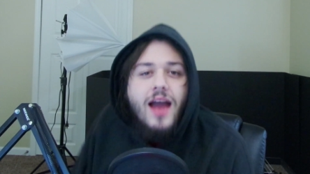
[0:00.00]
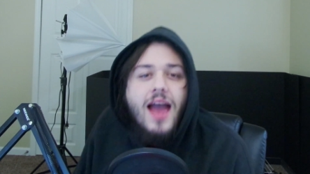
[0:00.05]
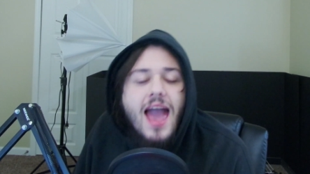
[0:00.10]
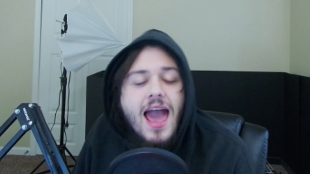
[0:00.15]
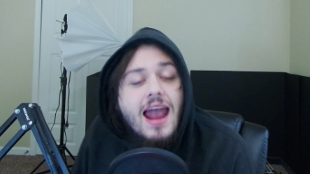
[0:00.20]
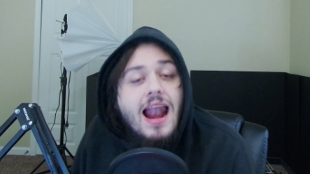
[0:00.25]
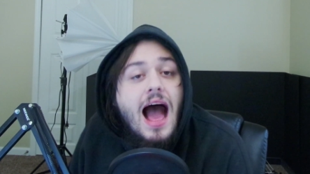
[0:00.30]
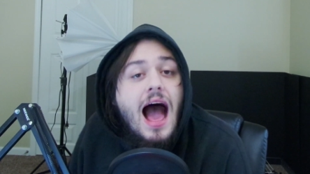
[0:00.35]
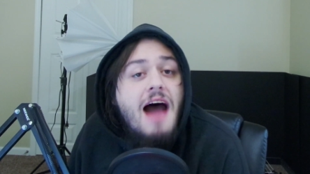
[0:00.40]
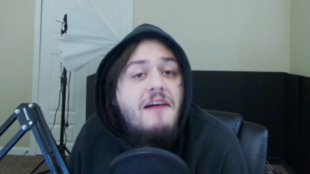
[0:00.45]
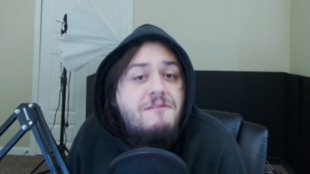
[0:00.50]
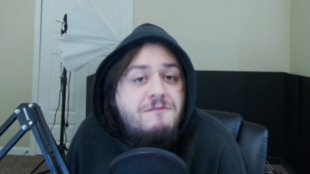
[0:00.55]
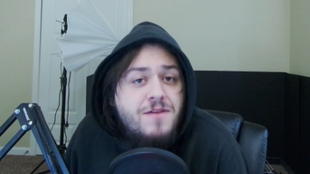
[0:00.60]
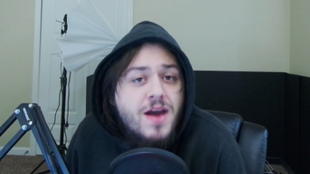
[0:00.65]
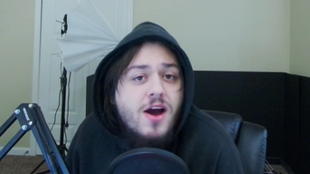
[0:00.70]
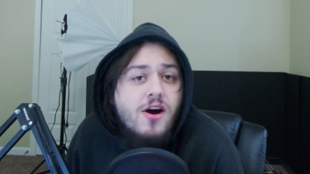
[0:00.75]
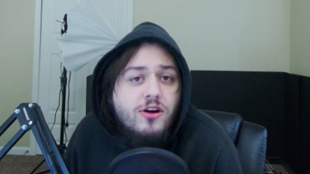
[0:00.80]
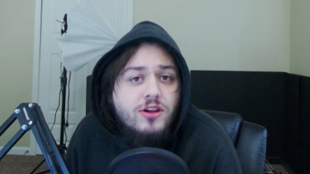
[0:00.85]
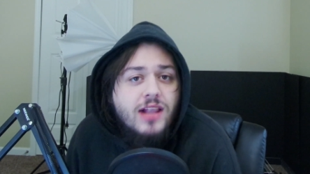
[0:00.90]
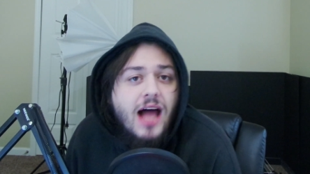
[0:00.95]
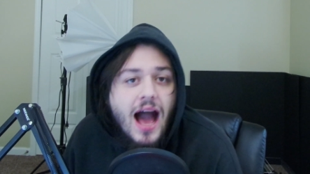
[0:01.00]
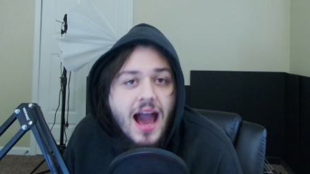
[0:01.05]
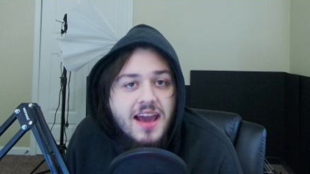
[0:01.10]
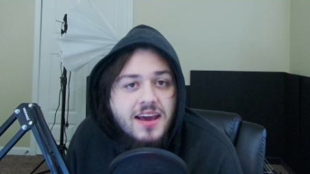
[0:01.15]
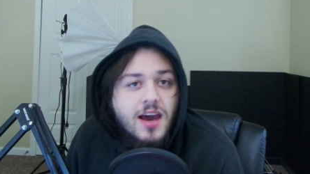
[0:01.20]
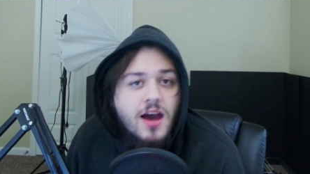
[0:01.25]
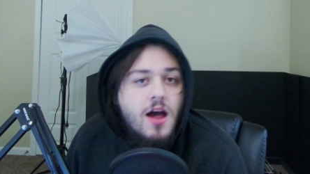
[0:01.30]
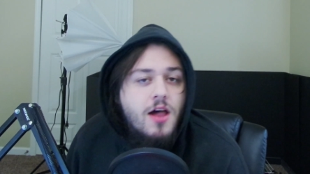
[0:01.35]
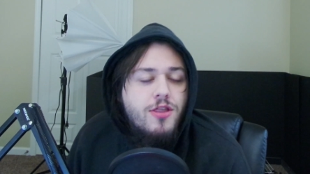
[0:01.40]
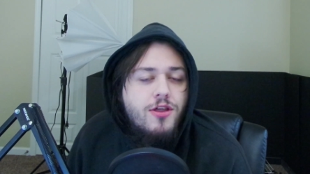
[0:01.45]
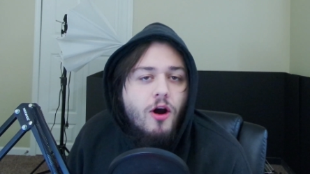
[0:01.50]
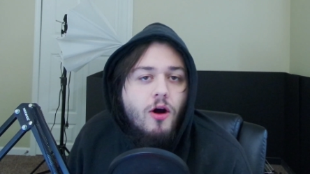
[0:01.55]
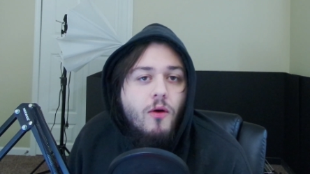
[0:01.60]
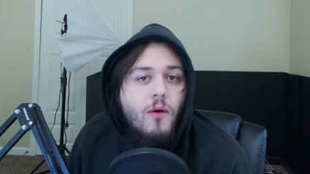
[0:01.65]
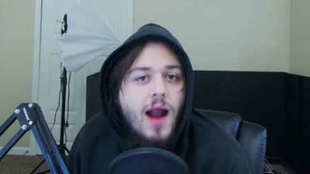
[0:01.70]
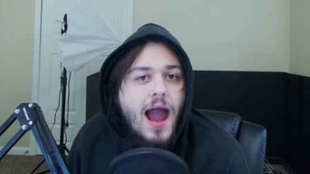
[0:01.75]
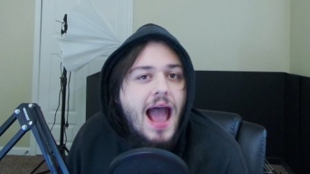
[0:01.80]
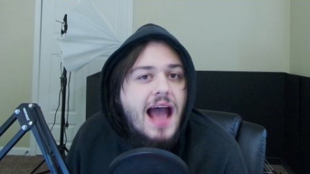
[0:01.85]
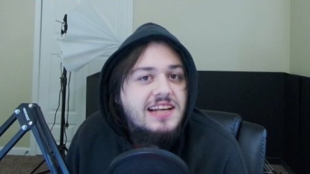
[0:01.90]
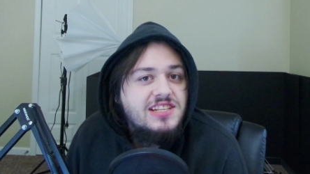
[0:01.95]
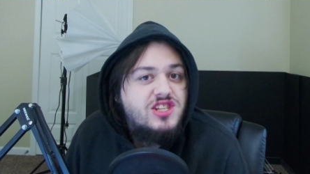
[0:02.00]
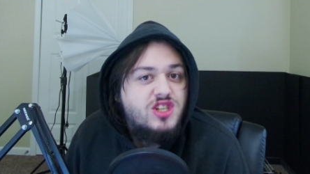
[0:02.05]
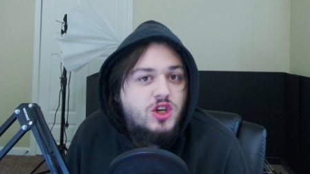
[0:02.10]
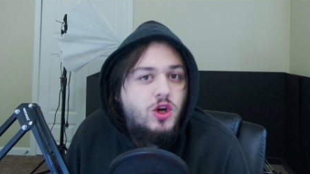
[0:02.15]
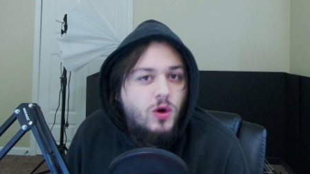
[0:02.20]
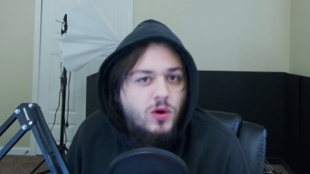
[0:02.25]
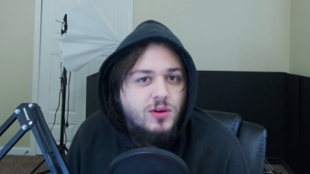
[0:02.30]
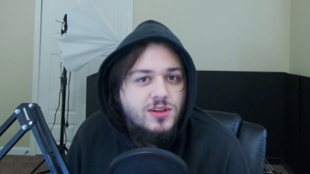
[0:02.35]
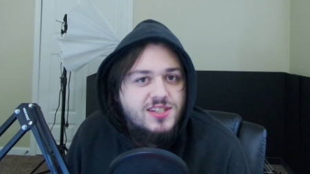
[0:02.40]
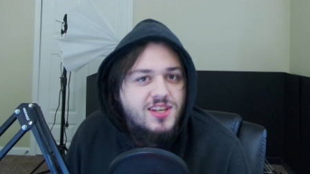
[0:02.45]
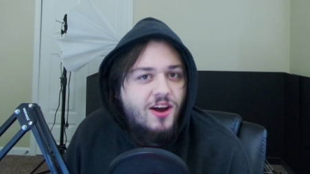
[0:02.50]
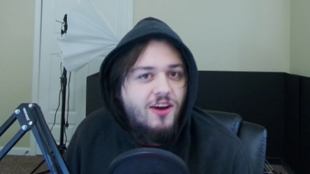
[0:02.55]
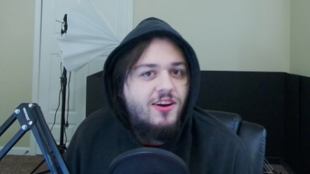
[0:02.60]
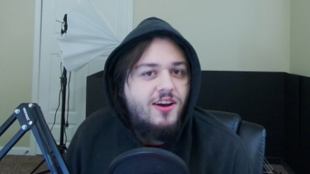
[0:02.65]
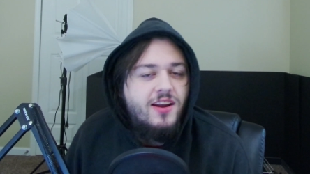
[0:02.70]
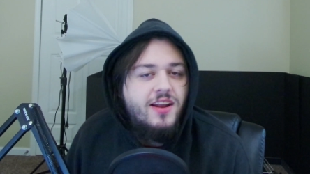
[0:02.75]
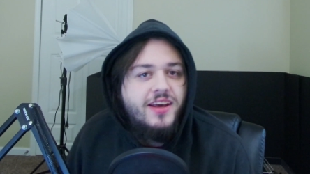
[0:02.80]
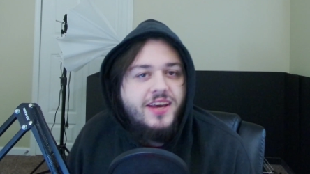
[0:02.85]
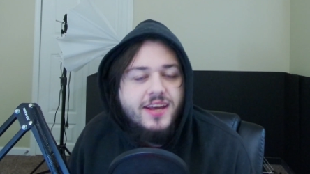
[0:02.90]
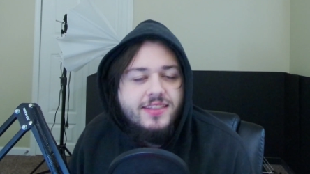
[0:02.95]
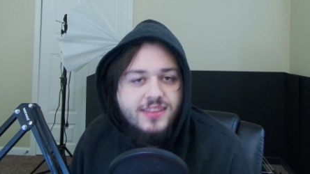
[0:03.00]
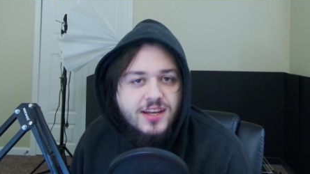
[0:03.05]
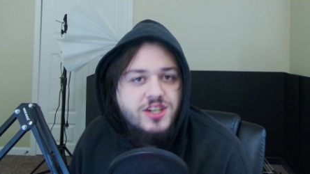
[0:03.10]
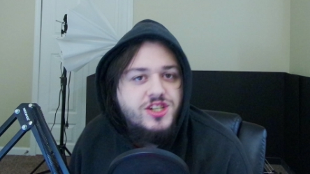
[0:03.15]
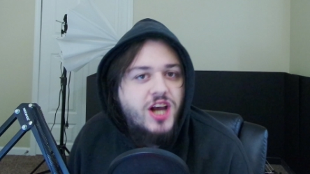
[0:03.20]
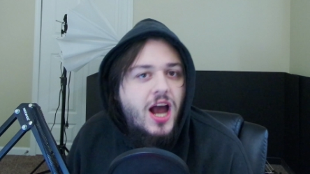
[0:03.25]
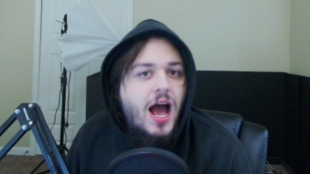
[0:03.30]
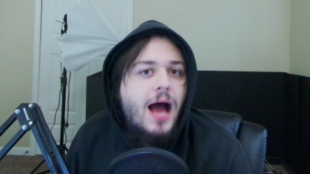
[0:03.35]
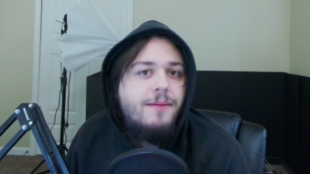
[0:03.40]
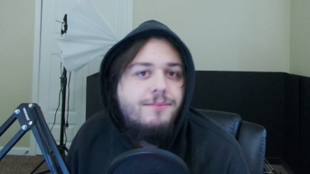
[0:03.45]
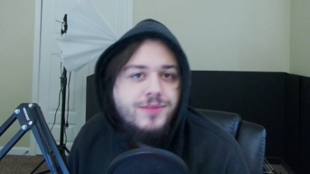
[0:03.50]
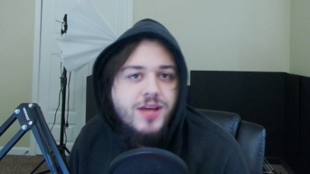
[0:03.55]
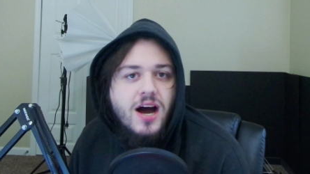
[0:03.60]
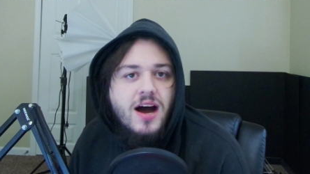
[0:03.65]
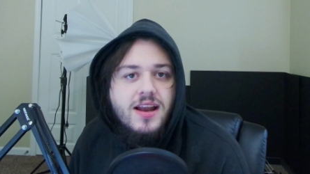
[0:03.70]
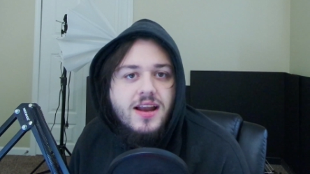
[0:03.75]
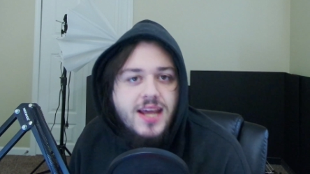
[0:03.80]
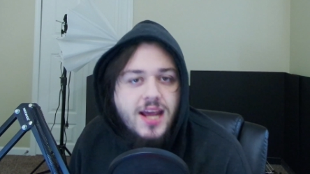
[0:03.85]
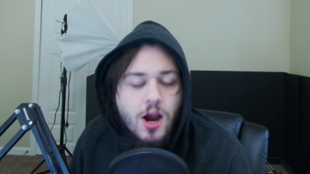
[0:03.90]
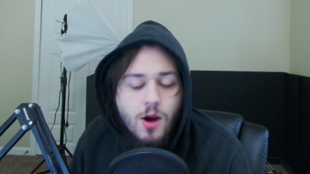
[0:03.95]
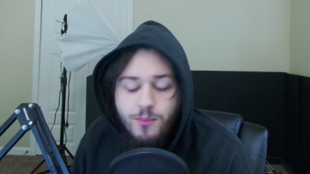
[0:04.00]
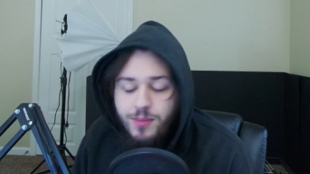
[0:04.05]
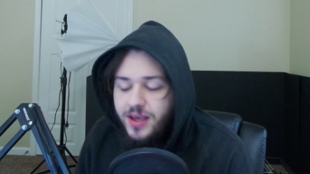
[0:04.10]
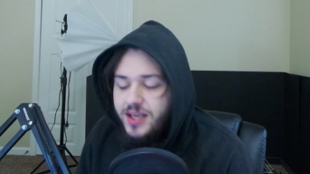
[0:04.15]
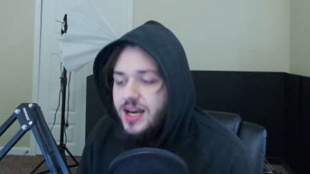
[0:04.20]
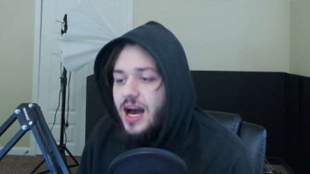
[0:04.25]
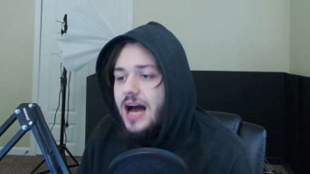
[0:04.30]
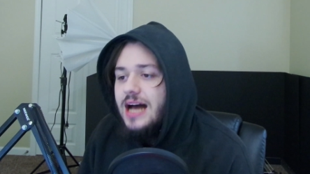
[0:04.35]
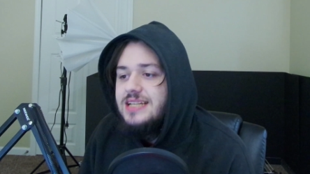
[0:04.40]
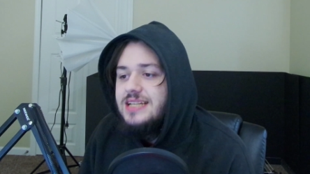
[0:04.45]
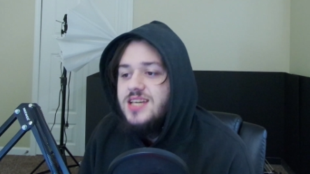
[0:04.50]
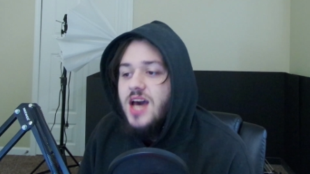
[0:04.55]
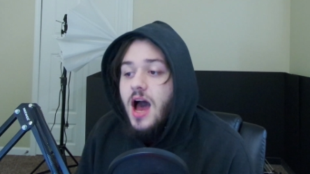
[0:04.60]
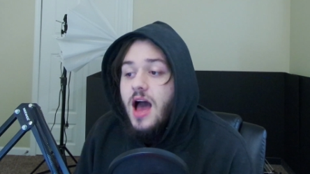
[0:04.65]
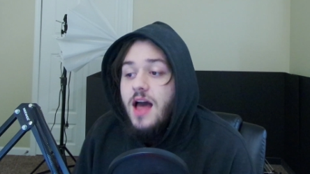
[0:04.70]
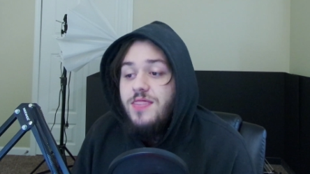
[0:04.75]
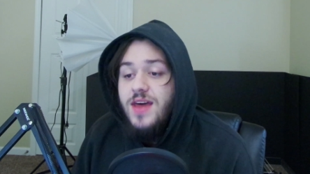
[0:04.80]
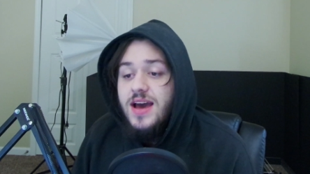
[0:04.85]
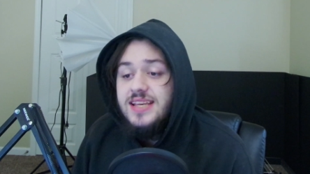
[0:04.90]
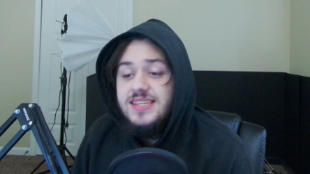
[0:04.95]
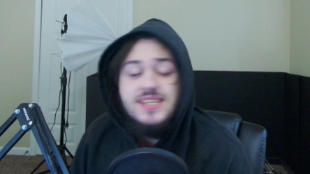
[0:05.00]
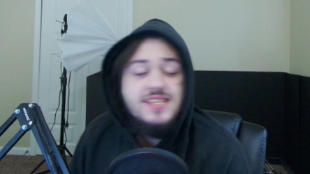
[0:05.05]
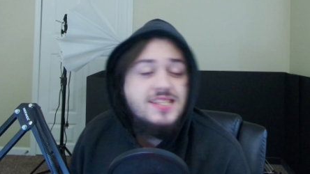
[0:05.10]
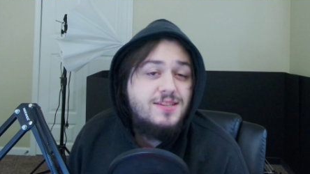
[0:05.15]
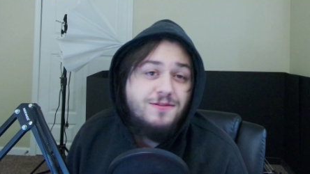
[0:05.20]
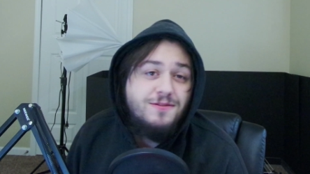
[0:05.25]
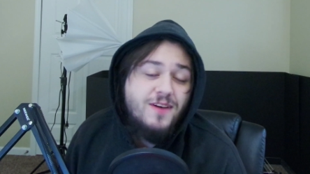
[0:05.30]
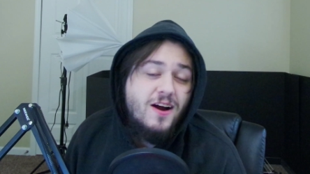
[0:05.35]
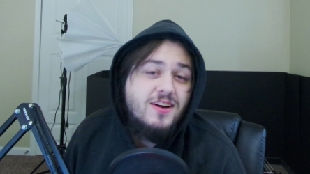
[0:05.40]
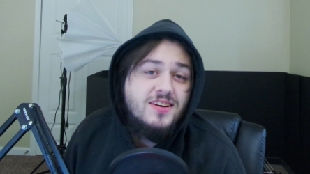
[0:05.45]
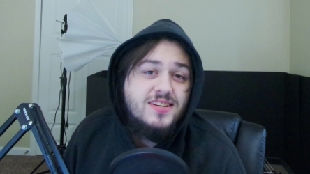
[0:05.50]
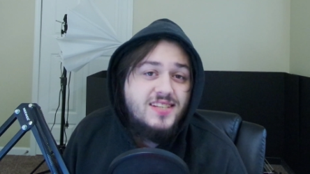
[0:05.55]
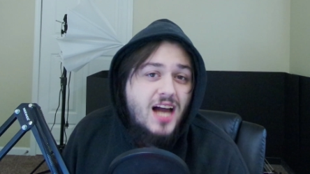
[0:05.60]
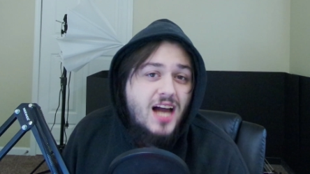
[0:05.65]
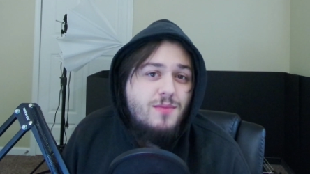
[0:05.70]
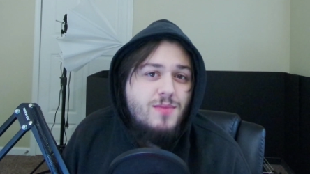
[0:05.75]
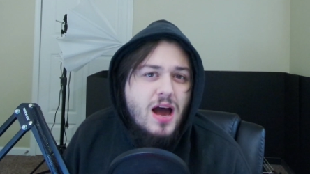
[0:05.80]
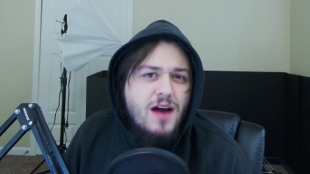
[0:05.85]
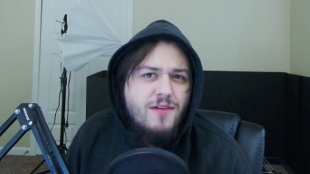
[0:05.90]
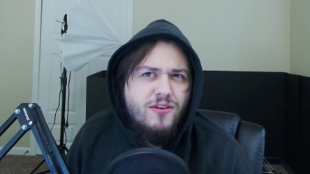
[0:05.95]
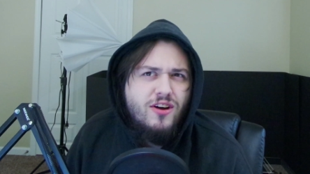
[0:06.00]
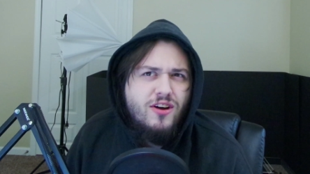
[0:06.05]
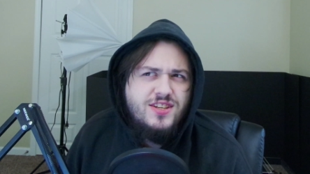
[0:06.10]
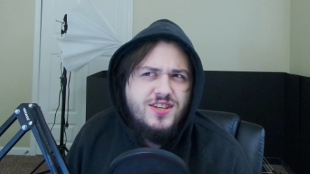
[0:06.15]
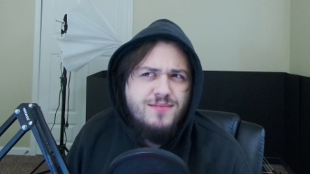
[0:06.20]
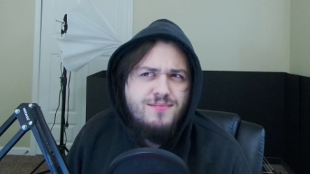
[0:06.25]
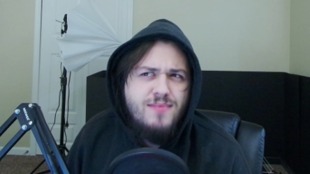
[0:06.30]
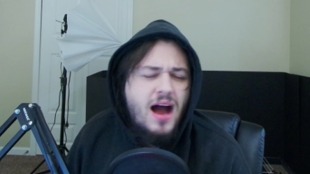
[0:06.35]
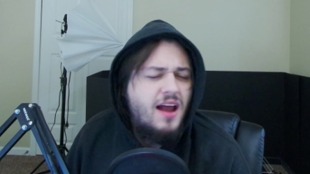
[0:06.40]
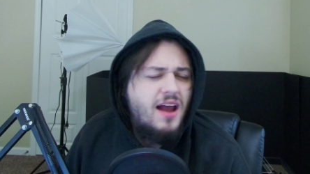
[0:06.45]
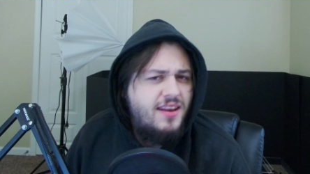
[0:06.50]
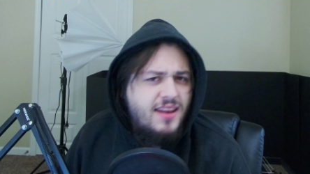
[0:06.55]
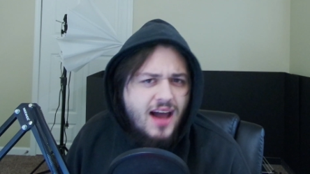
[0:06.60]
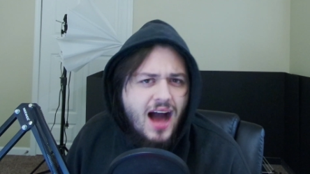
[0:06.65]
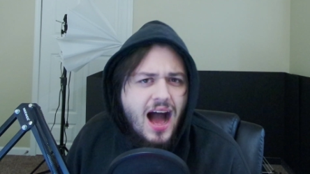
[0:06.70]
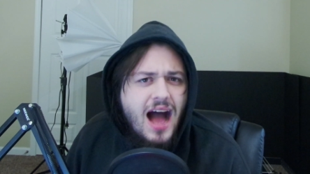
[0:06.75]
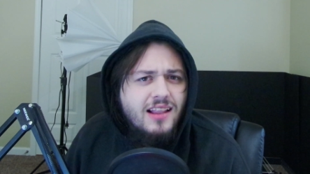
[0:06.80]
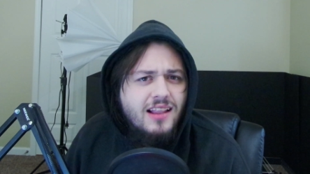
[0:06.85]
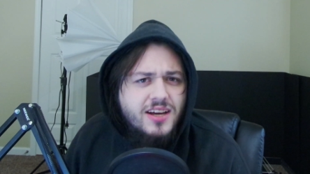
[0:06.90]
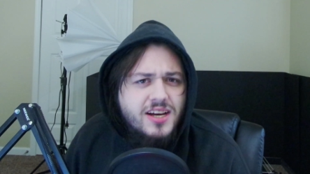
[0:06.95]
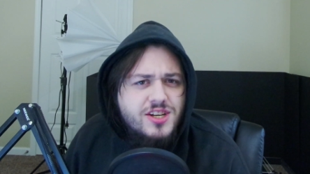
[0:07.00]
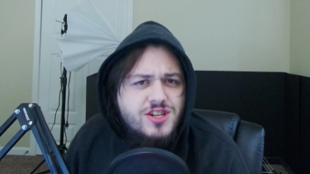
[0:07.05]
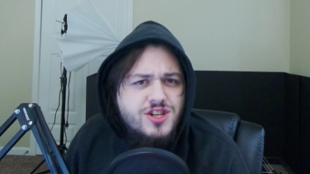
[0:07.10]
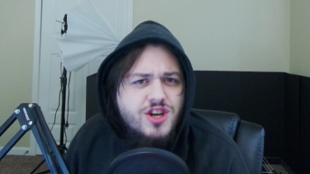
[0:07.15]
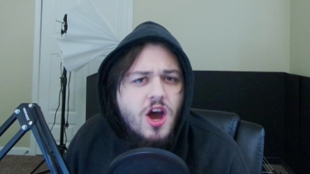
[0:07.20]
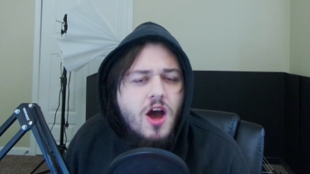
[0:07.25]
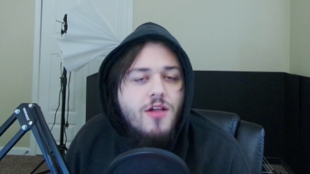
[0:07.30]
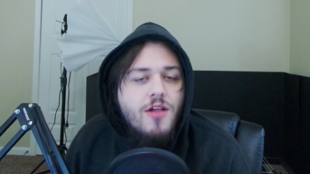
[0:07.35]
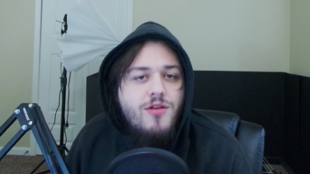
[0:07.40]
And I feel like the Rascals are going to get the job done here, because this is the first time ever, to my knowledge,